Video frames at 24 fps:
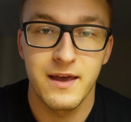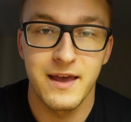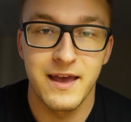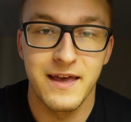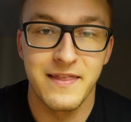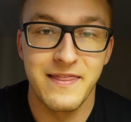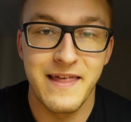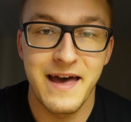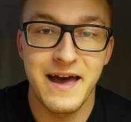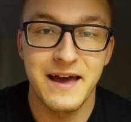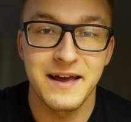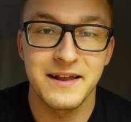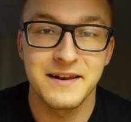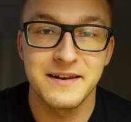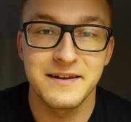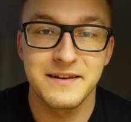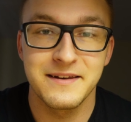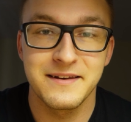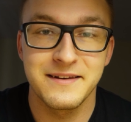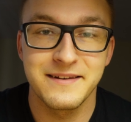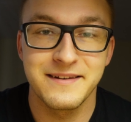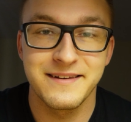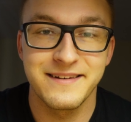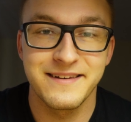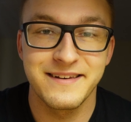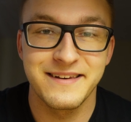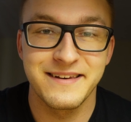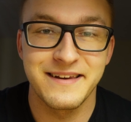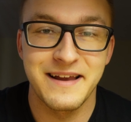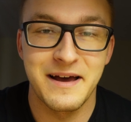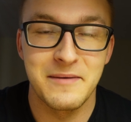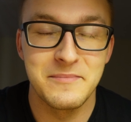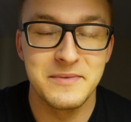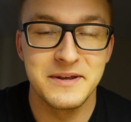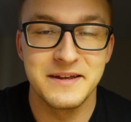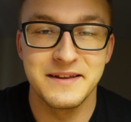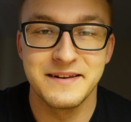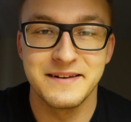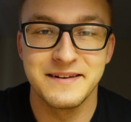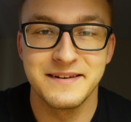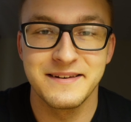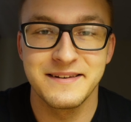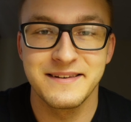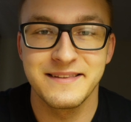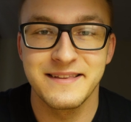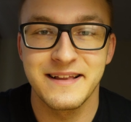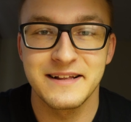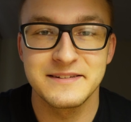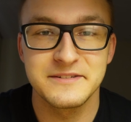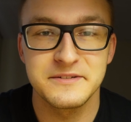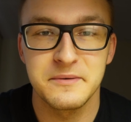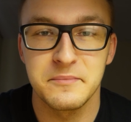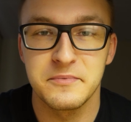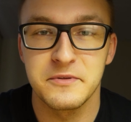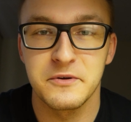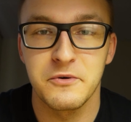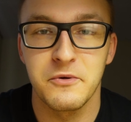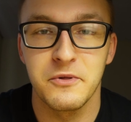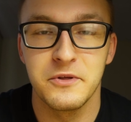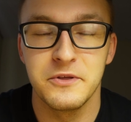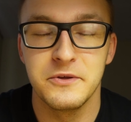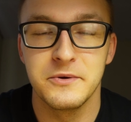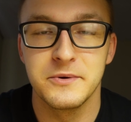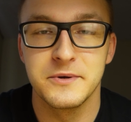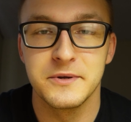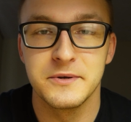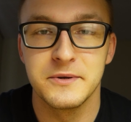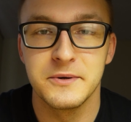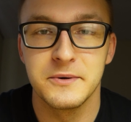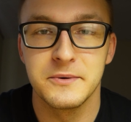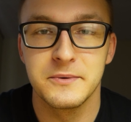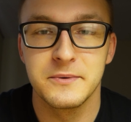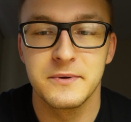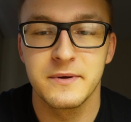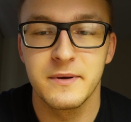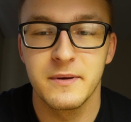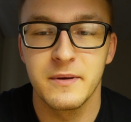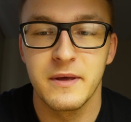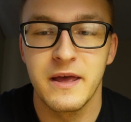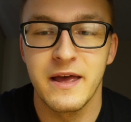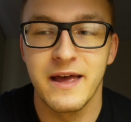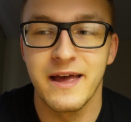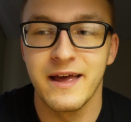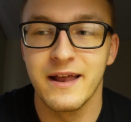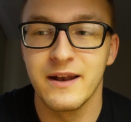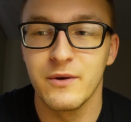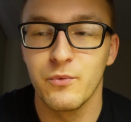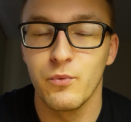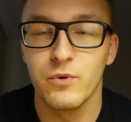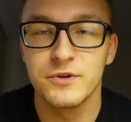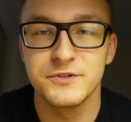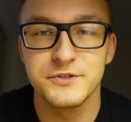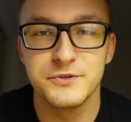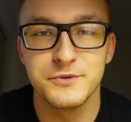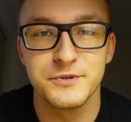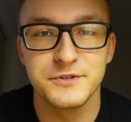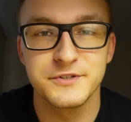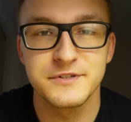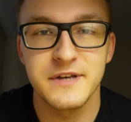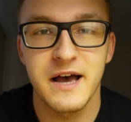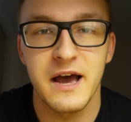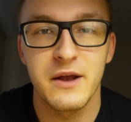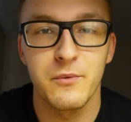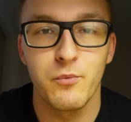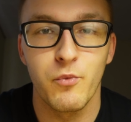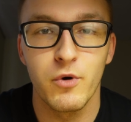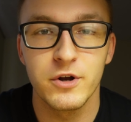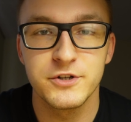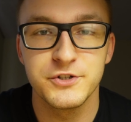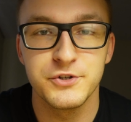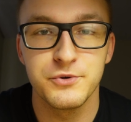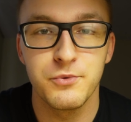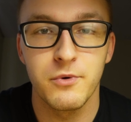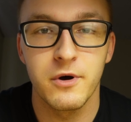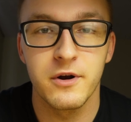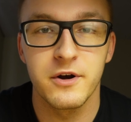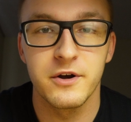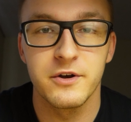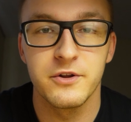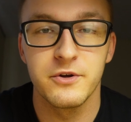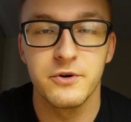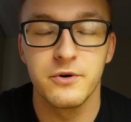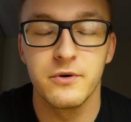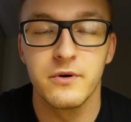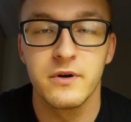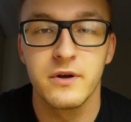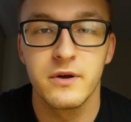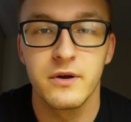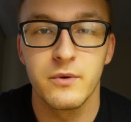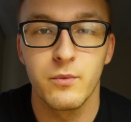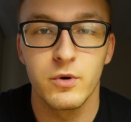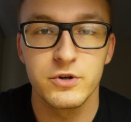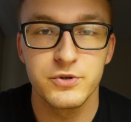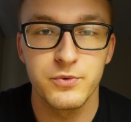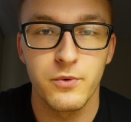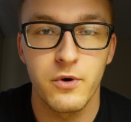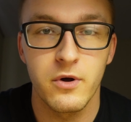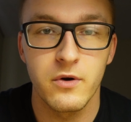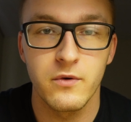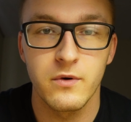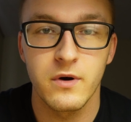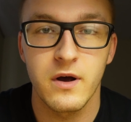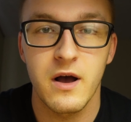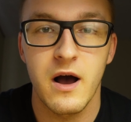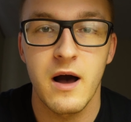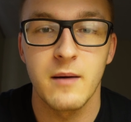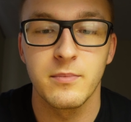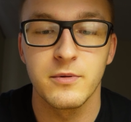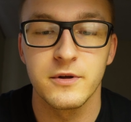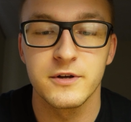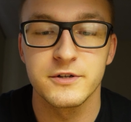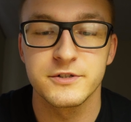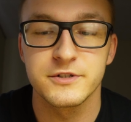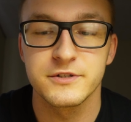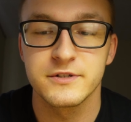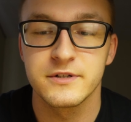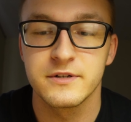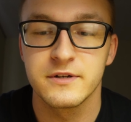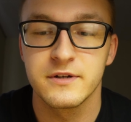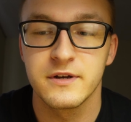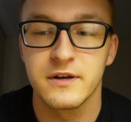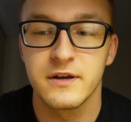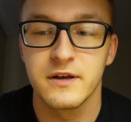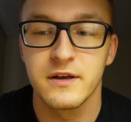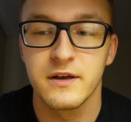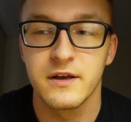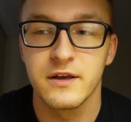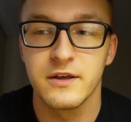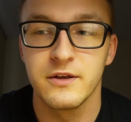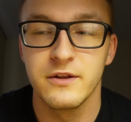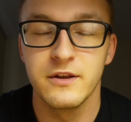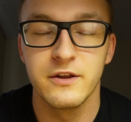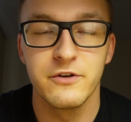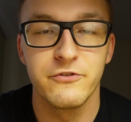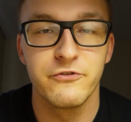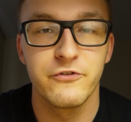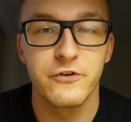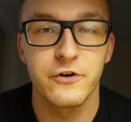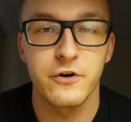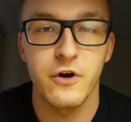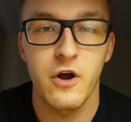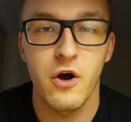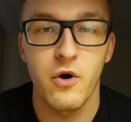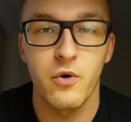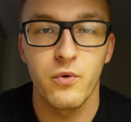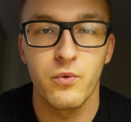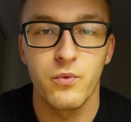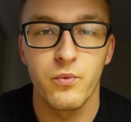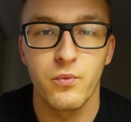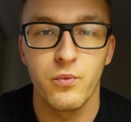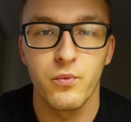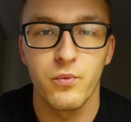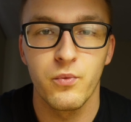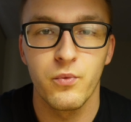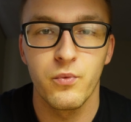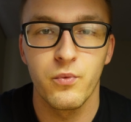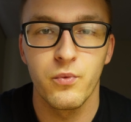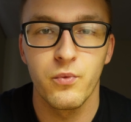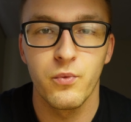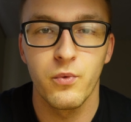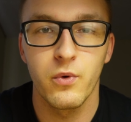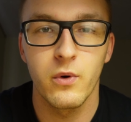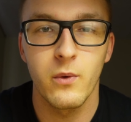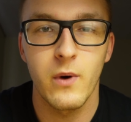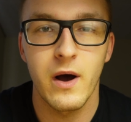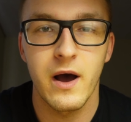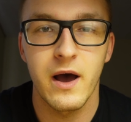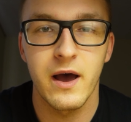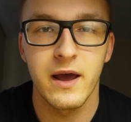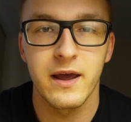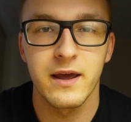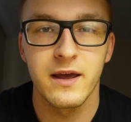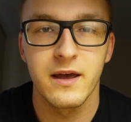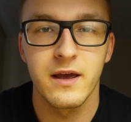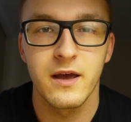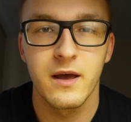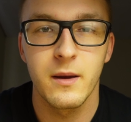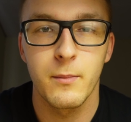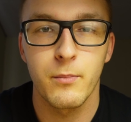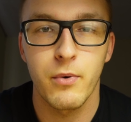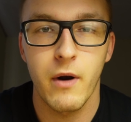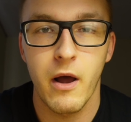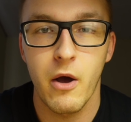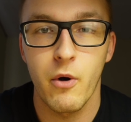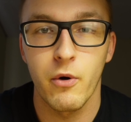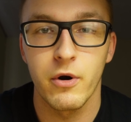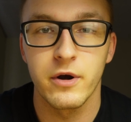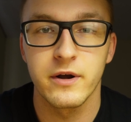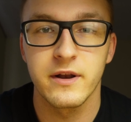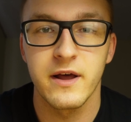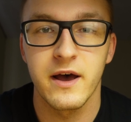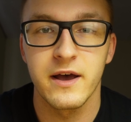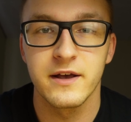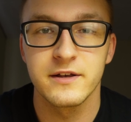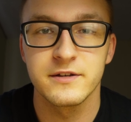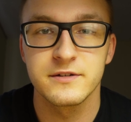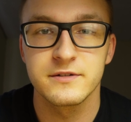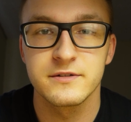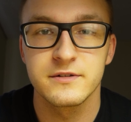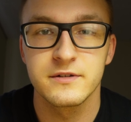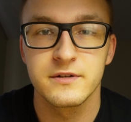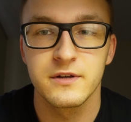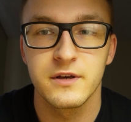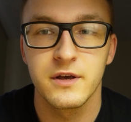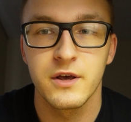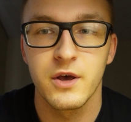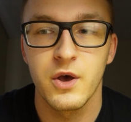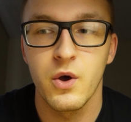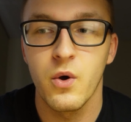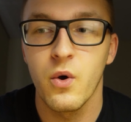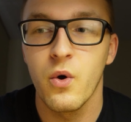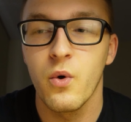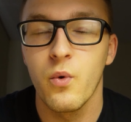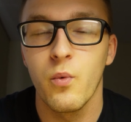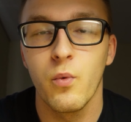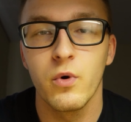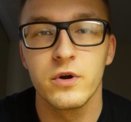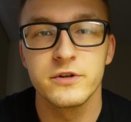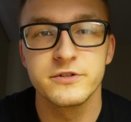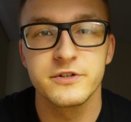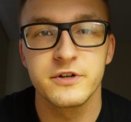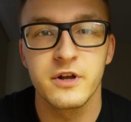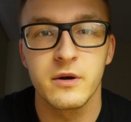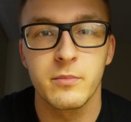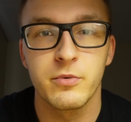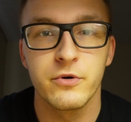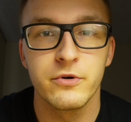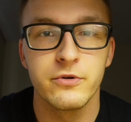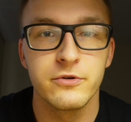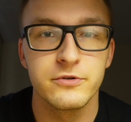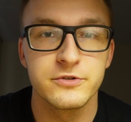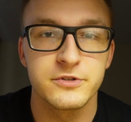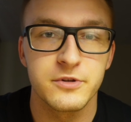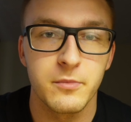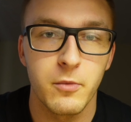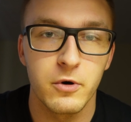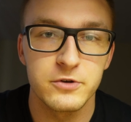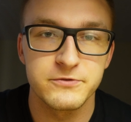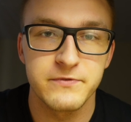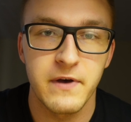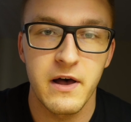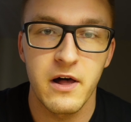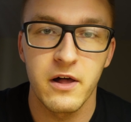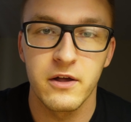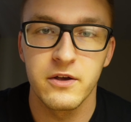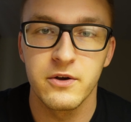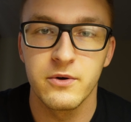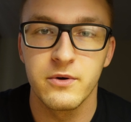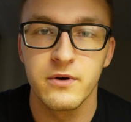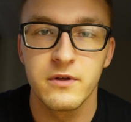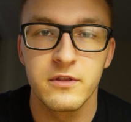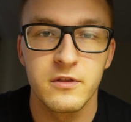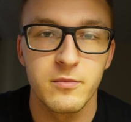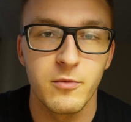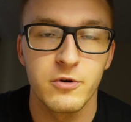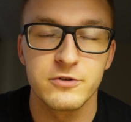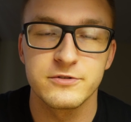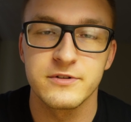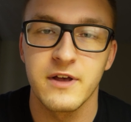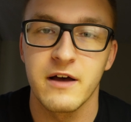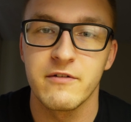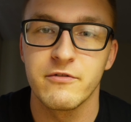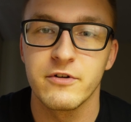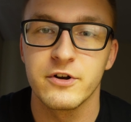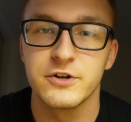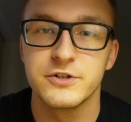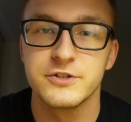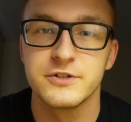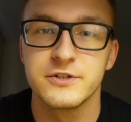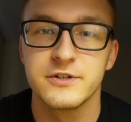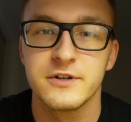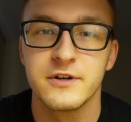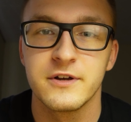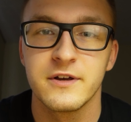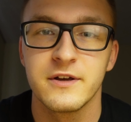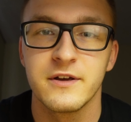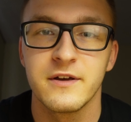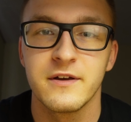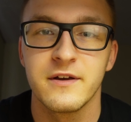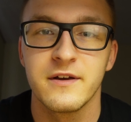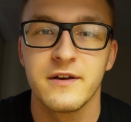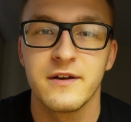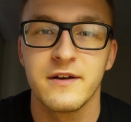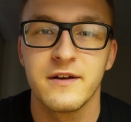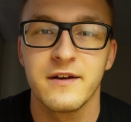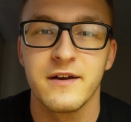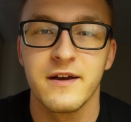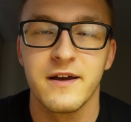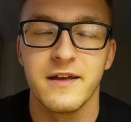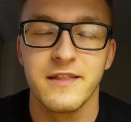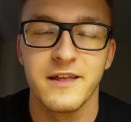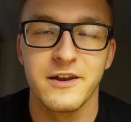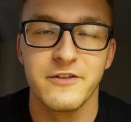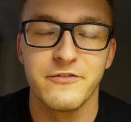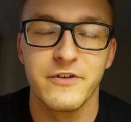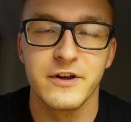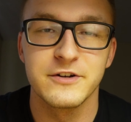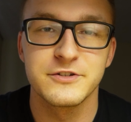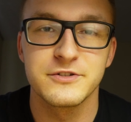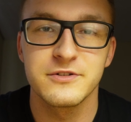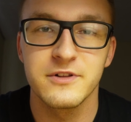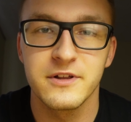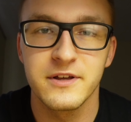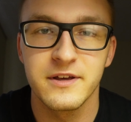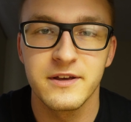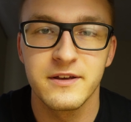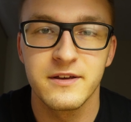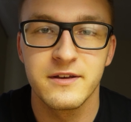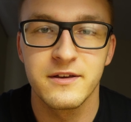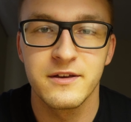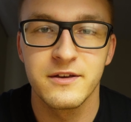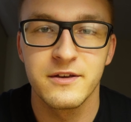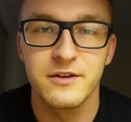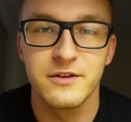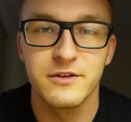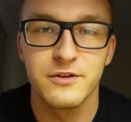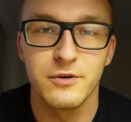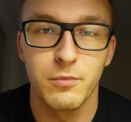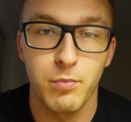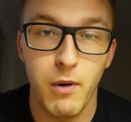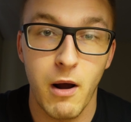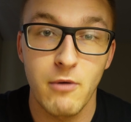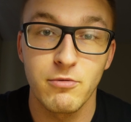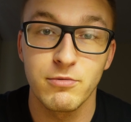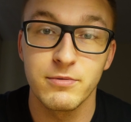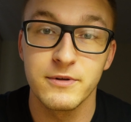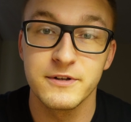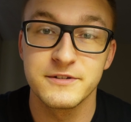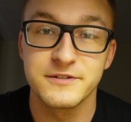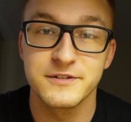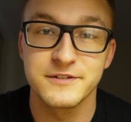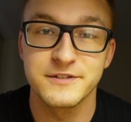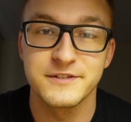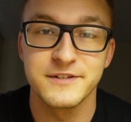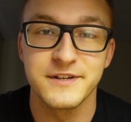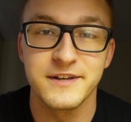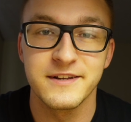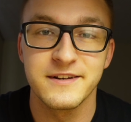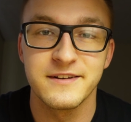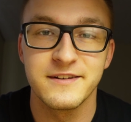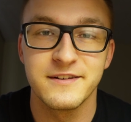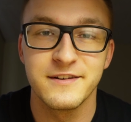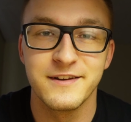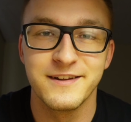And that, I mean, that's something only you can do. And once you decide what you want to do, what you want to accomplish, you need to figure out, what do I prioritize? What is it going to produce the most value, the most leverage? And then eventually, you'll probably succeed.